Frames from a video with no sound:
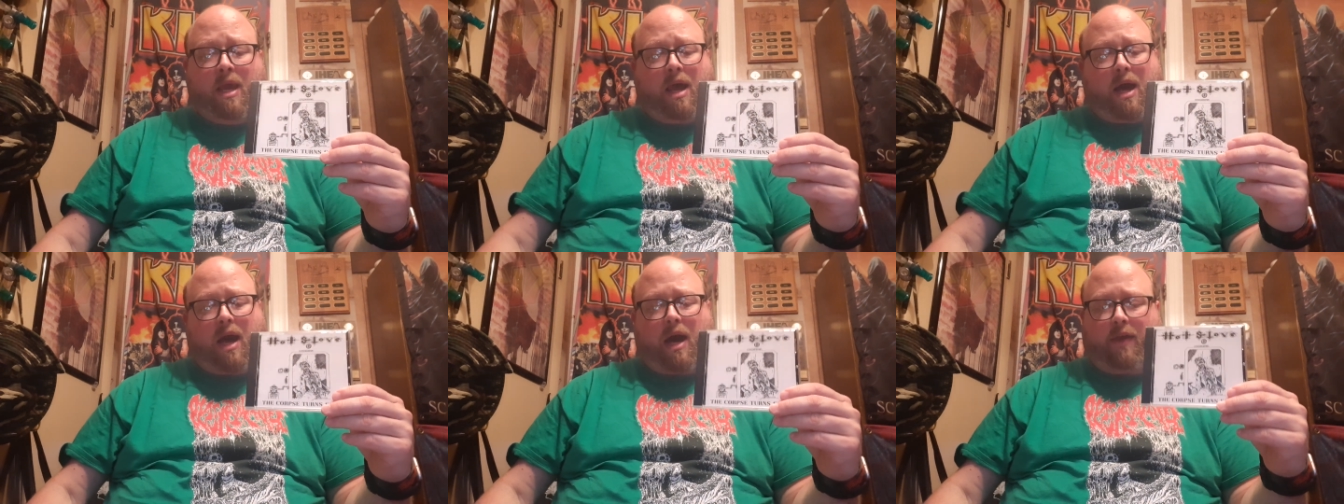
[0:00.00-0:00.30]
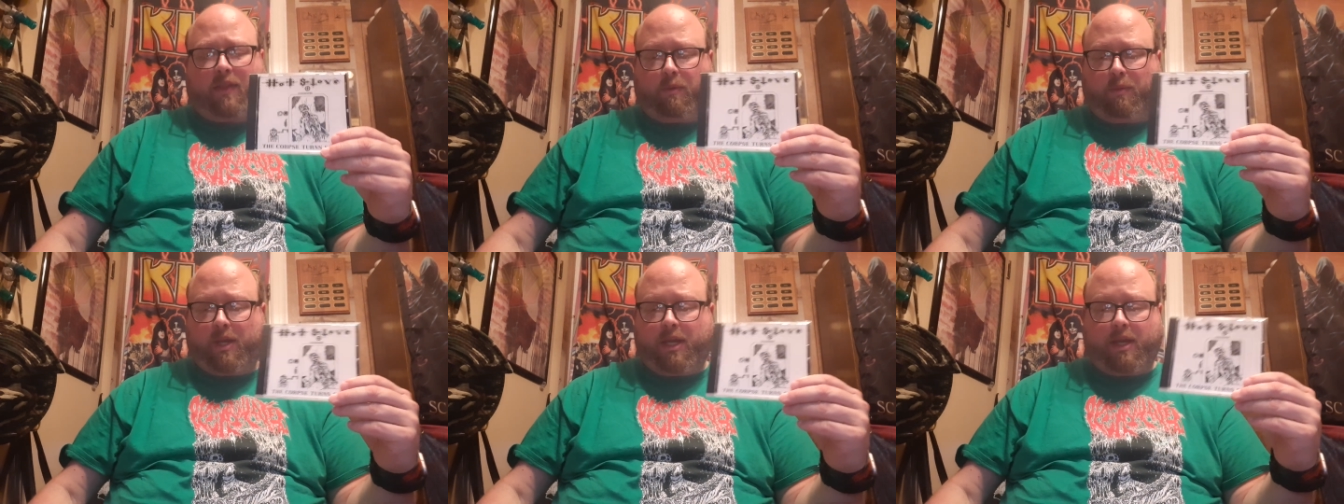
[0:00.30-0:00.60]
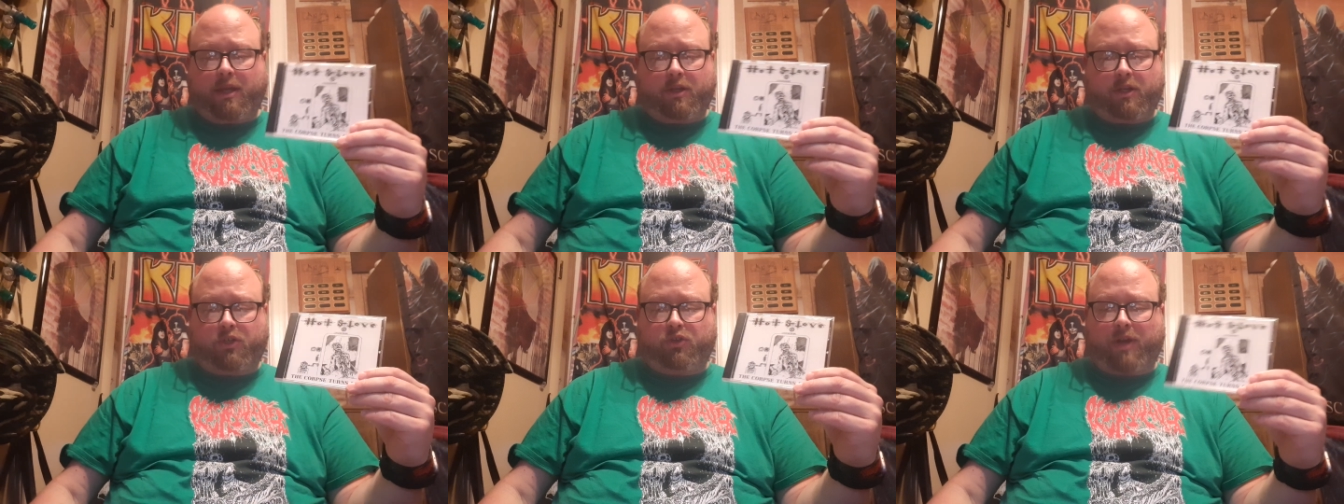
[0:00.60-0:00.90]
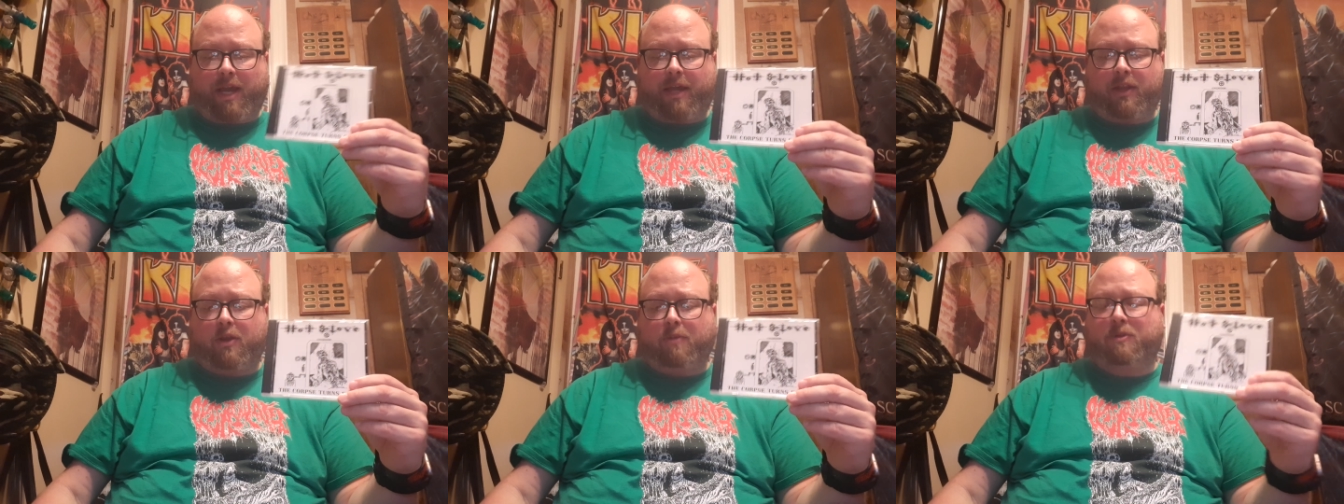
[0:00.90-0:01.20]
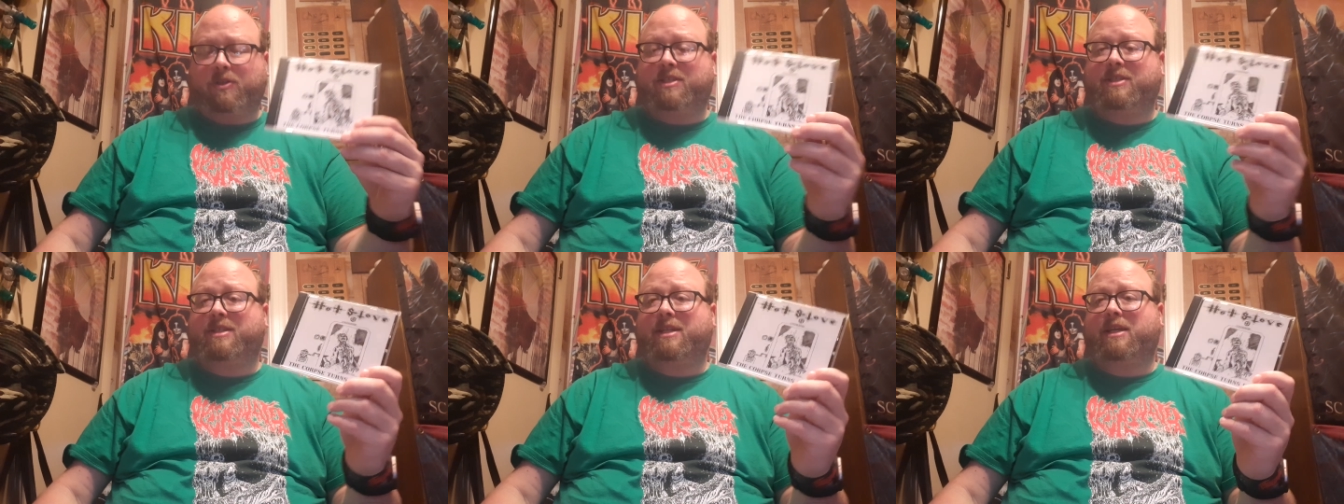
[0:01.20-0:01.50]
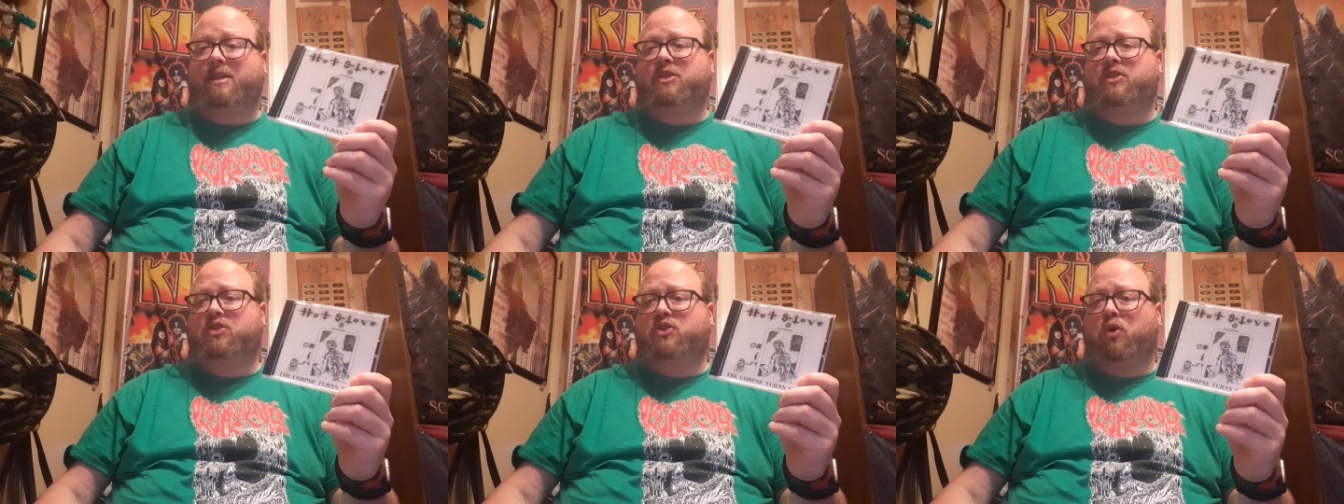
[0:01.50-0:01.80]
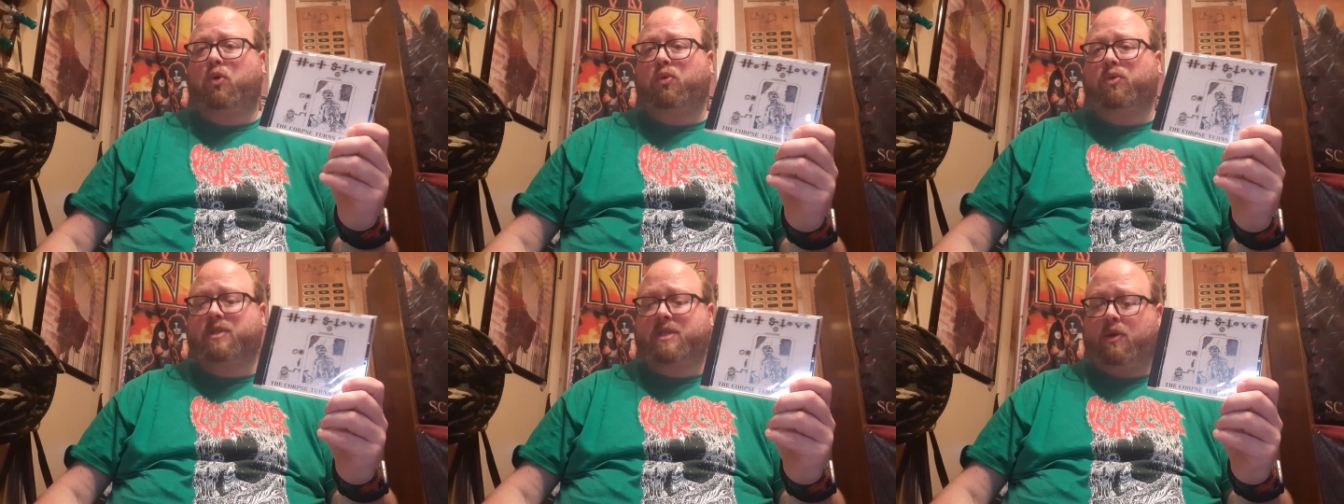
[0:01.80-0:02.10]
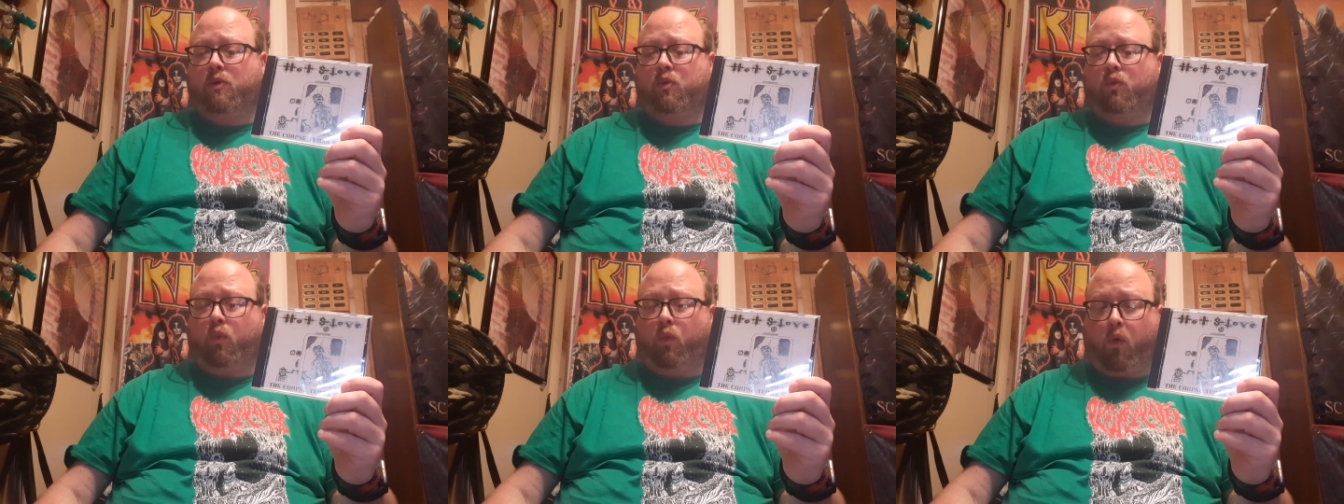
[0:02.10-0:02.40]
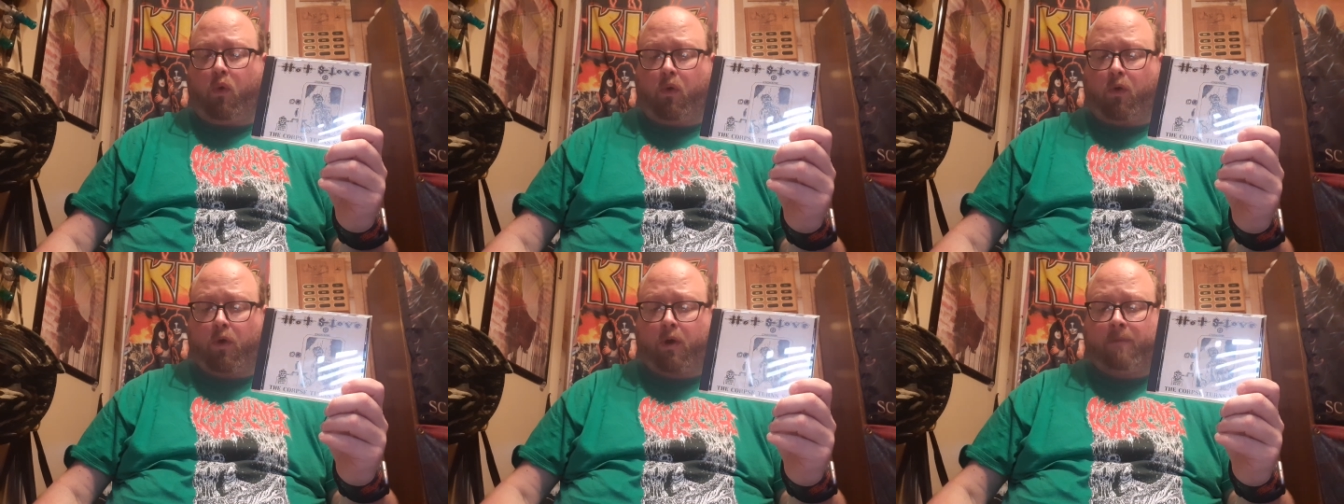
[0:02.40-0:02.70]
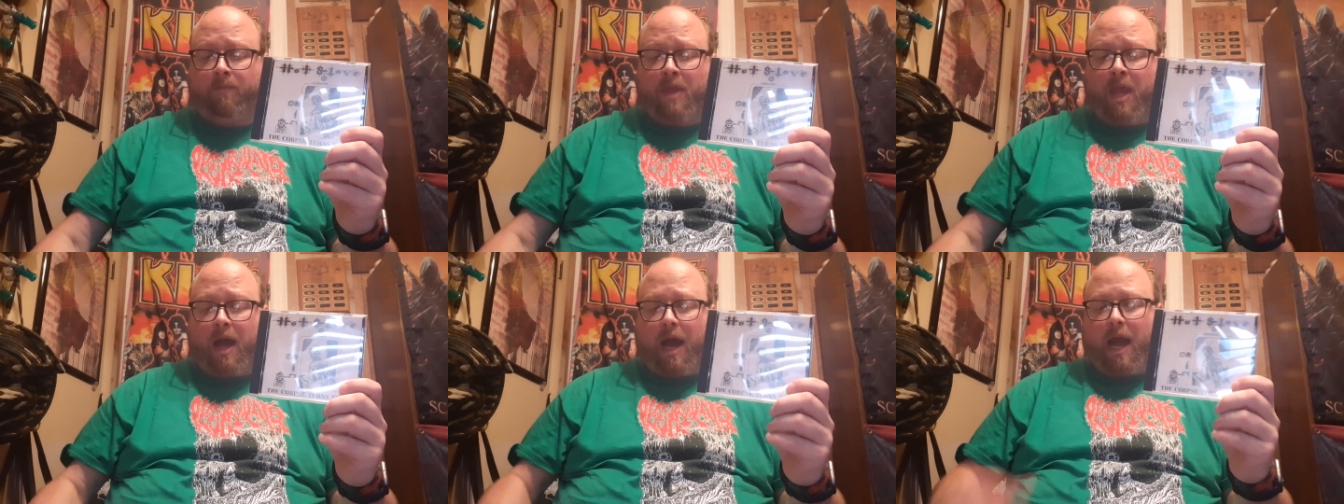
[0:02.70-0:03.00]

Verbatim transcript: Uh, then when you get into track number six, Souls at War,